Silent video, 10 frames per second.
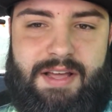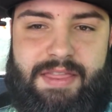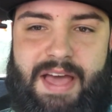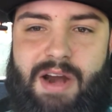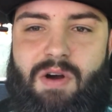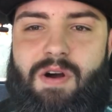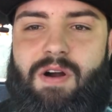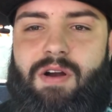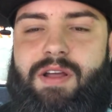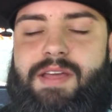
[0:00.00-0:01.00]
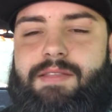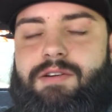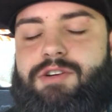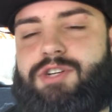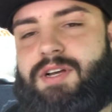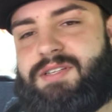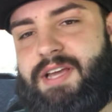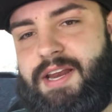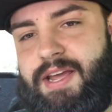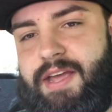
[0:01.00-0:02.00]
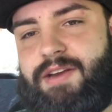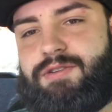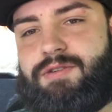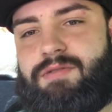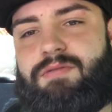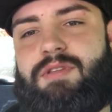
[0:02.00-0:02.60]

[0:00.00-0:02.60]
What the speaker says: that are either just getting into